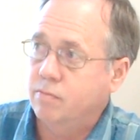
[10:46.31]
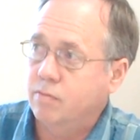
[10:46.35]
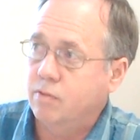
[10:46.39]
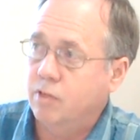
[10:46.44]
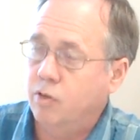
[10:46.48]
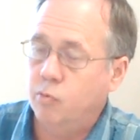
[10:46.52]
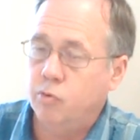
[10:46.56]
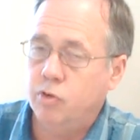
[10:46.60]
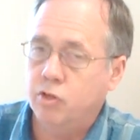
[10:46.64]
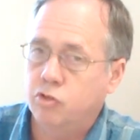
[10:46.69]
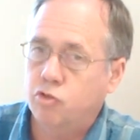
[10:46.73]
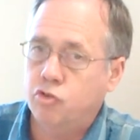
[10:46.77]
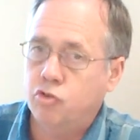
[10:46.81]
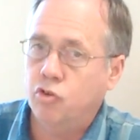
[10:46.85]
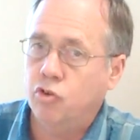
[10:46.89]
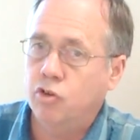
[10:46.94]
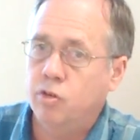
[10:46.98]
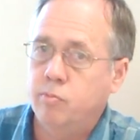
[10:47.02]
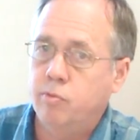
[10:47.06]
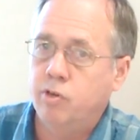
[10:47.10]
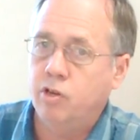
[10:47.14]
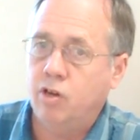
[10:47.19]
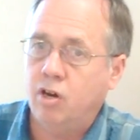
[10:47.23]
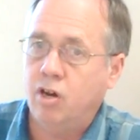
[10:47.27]
It would have
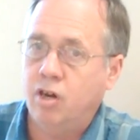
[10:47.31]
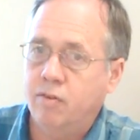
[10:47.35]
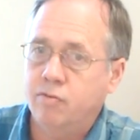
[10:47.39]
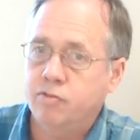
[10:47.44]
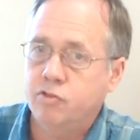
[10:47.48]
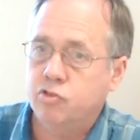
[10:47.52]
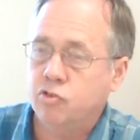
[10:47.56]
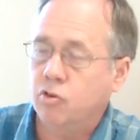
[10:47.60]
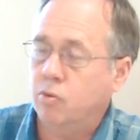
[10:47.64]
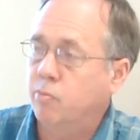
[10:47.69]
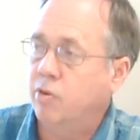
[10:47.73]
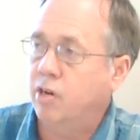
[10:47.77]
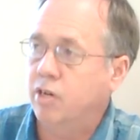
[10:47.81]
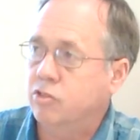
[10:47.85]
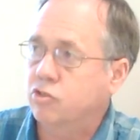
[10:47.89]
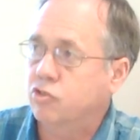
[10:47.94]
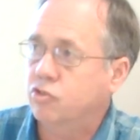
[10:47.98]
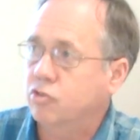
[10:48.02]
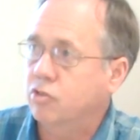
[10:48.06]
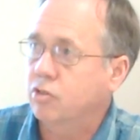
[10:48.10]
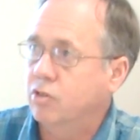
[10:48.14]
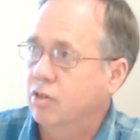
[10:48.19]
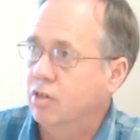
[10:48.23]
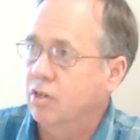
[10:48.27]
turned me off so much
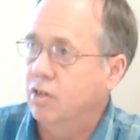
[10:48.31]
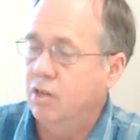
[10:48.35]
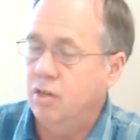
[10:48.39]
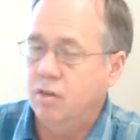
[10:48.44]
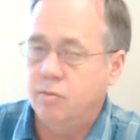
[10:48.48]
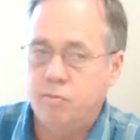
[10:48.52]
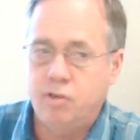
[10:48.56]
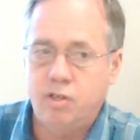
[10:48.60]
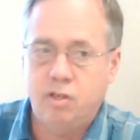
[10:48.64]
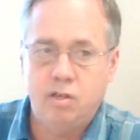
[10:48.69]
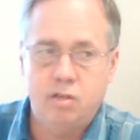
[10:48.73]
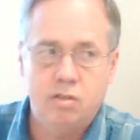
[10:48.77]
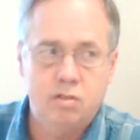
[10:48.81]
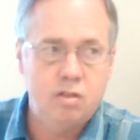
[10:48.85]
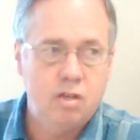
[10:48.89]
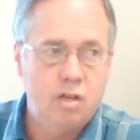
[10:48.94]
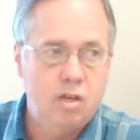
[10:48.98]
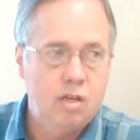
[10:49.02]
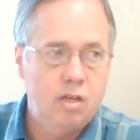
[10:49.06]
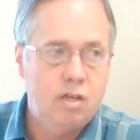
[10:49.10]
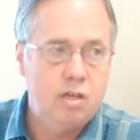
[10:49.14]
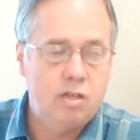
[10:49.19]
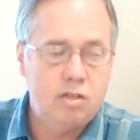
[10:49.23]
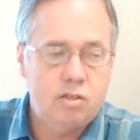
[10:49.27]
because
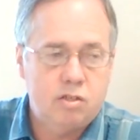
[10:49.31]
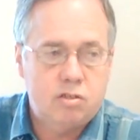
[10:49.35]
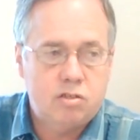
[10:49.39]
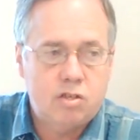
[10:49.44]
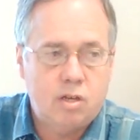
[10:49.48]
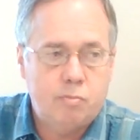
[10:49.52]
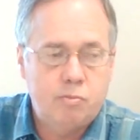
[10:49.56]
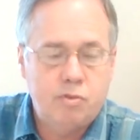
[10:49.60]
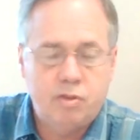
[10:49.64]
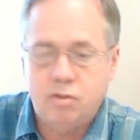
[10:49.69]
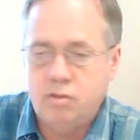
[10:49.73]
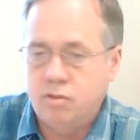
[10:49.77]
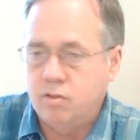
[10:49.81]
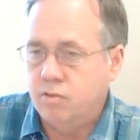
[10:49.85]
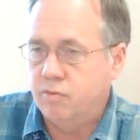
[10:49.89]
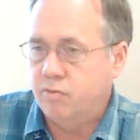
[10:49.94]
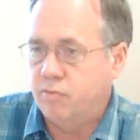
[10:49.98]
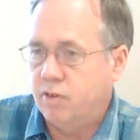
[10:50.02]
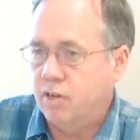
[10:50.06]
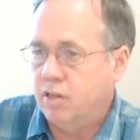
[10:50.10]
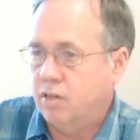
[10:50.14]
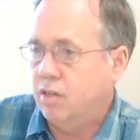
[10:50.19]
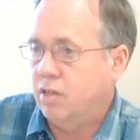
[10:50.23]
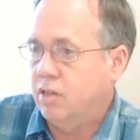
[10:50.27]
it's something to the
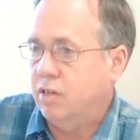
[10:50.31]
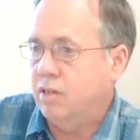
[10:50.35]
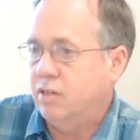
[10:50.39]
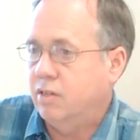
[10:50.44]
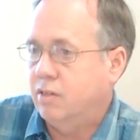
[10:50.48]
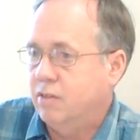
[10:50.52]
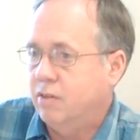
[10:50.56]
fact like